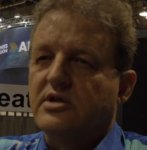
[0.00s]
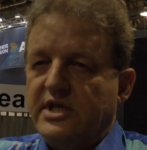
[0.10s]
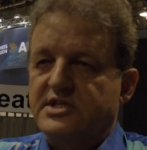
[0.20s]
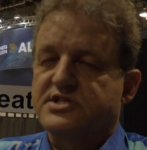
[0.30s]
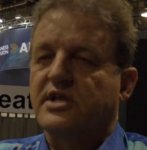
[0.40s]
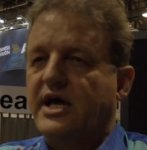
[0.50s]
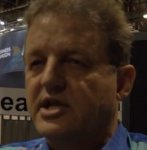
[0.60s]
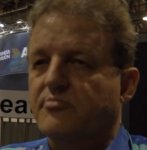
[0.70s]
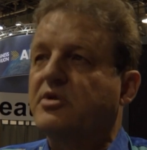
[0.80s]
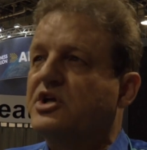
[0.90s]
leads to the
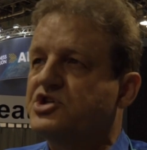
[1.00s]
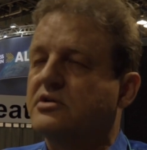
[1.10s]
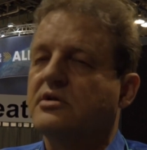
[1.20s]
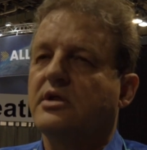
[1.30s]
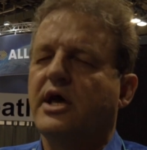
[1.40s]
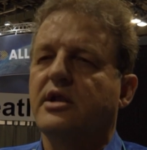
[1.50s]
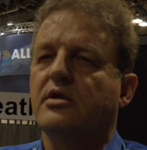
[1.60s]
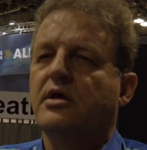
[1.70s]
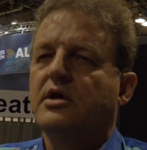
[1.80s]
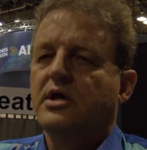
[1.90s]
adaptation, and
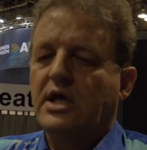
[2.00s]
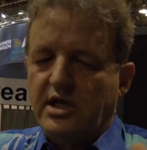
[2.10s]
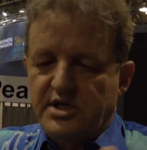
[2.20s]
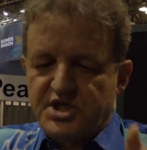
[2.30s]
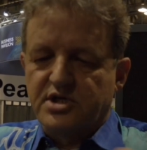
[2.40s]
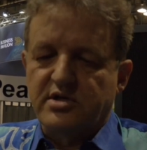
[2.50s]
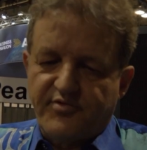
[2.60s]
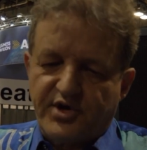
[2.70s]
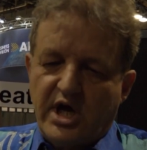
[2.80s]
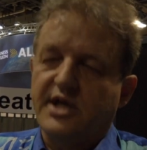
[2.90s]
in addition to
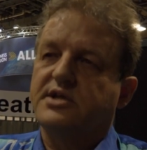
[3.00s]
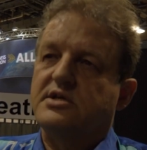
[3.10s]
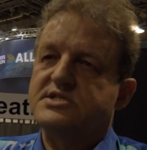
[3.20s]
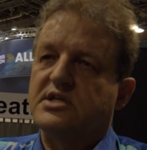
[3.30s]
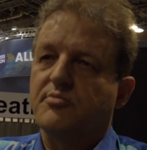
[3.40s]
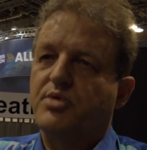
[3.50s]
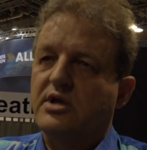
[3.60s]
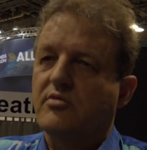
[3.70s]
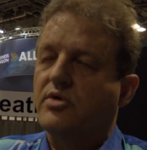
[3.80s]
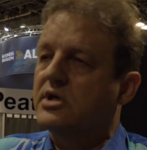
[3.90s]
varieties in the
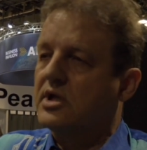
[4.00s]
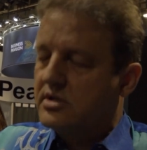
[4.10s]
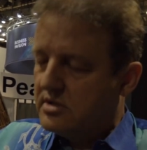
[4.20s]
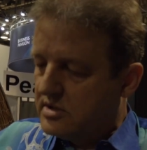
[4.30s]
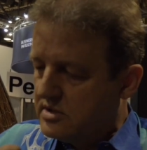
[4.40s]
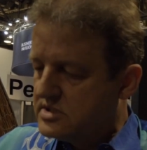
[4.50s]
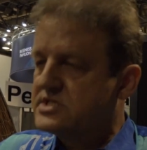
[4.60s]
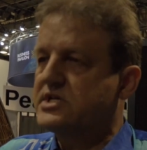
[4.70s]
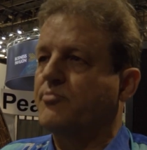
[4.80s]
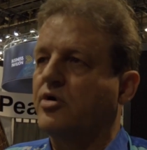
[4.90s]
peat, we get
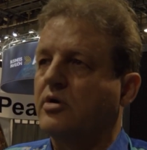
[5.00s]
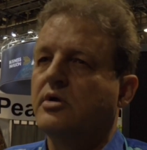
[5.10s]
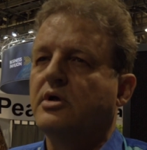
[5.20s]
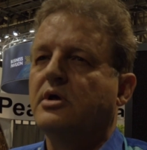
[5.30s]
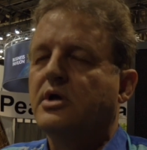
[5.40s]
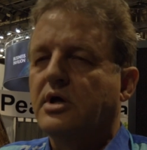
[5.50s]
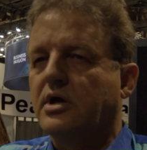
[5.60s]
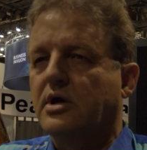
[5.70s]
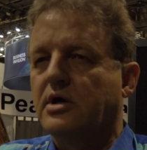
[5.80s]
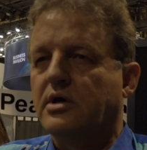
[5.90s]
separate
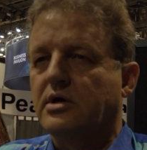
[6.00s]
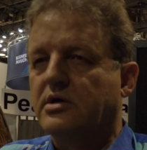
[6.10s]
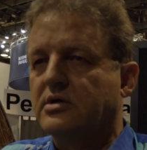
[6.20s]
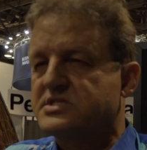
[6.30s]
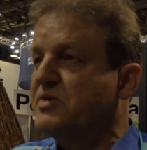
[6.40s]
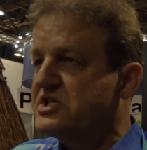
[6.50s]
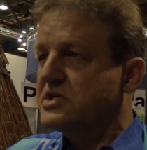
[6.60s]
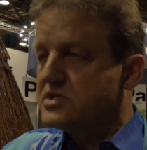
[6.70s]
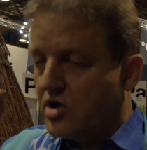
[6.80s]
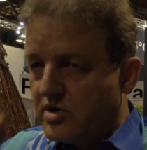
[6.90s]

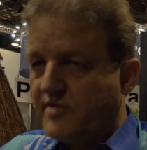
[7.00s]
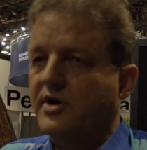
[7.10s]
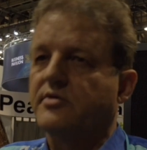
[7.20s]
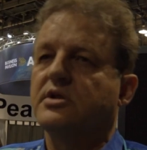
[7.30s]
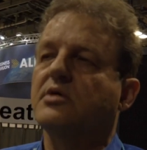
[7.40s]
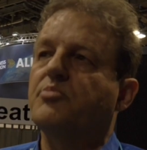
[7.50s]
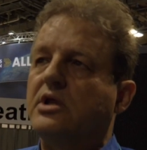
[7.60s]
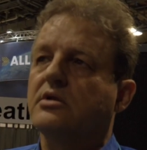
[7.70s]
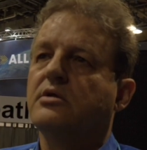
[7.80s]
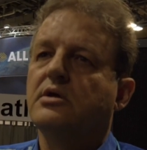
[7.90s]
species only found in the
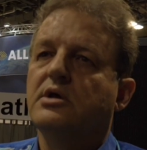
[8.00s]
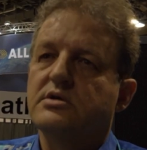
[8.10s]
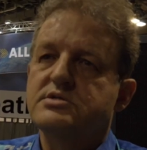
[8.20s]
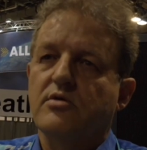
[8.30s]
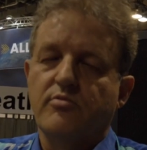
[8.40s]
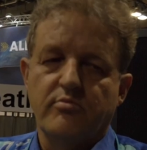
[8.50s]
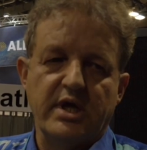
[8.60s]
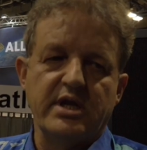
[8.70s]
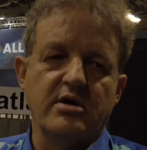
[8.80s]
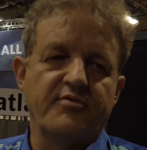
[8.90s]
peat. So
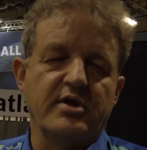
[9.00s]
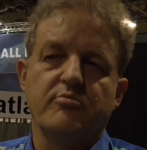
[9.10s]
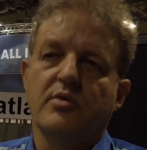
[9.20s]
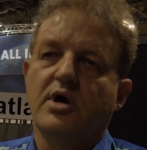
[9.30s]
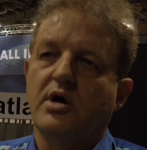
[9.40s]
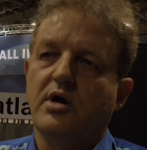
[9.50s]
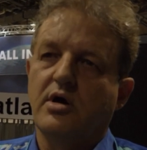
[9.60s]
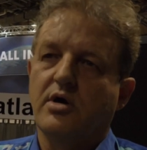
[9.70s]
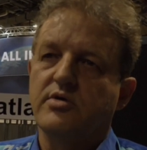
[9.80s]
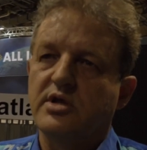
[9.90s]
many of them
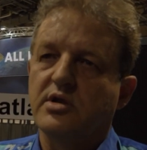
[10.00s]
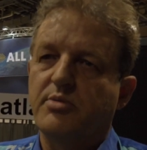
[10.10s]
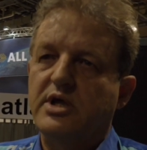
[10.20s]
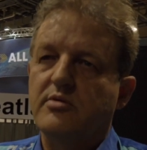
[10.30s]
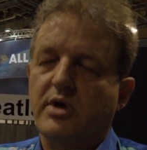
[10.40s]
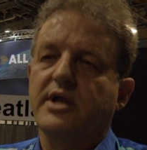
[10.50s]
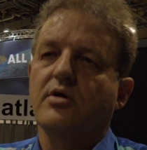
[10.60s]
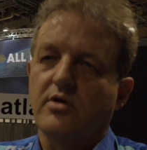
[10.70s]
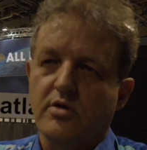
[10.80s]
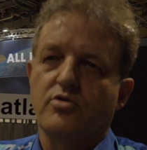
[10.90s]
are only in the peat and
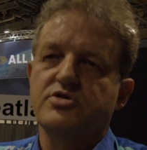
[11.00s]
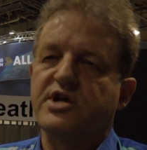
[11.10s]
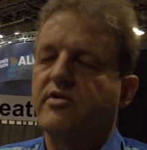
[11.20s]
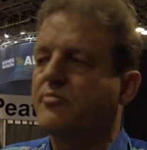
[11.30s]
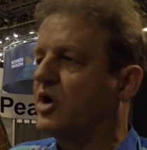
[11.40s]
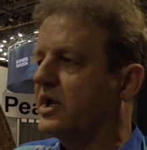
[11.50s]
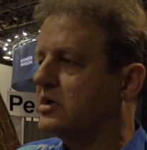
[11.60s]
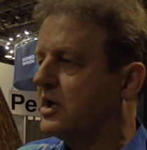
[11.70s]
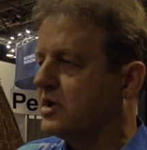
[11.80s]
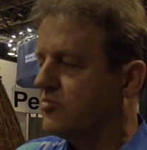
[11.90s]
are all generally bright
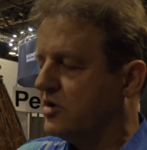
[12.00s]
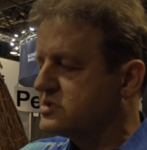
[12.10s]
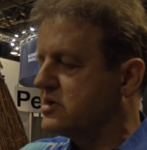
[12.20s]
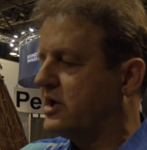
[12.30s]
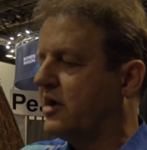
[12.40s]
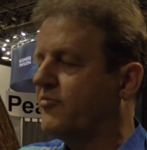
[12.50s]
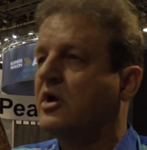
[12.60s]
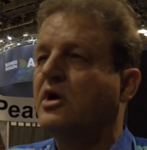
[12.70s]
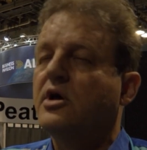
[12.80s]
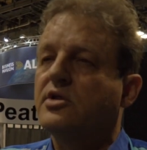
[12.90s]
colored. We also have
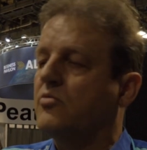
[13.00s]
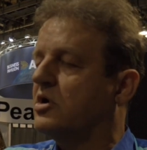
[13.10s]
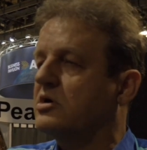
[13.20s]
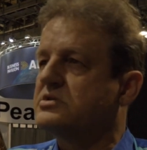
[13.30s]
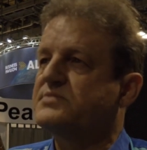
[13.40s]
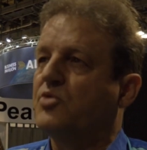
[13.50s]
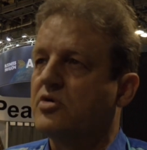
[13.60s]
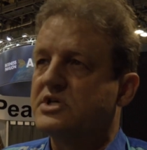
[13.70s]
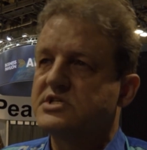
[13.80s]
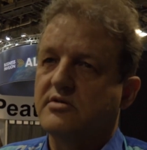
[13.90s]
the world's
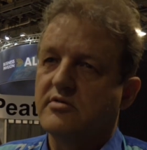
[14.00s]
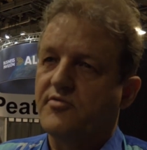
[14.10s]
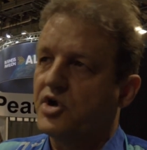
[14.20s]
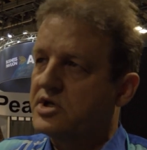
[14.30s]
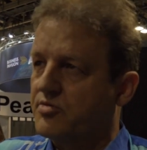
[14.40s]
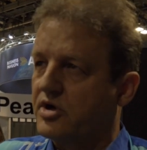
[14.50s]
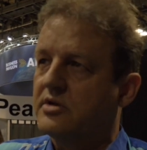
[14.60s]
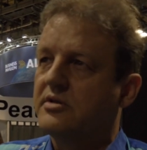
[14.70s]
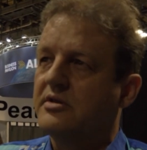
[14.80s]
smallest vertebrate.